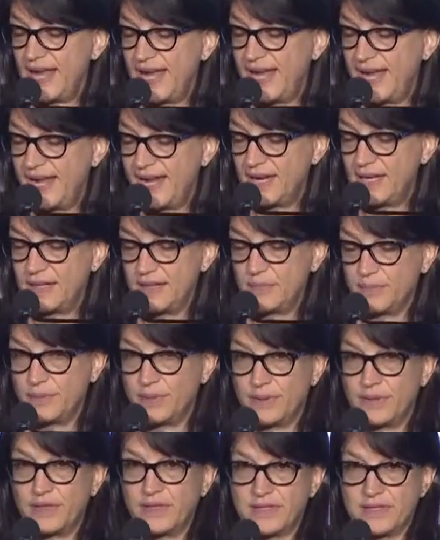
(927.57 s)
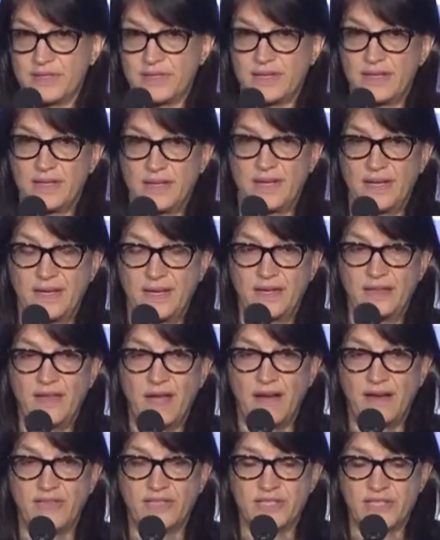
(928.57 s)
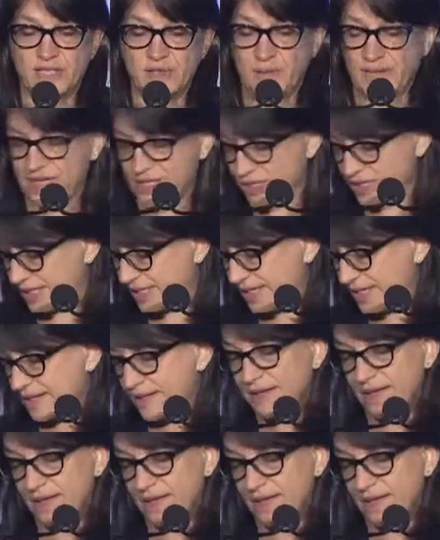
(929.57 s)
hate books, novels especially.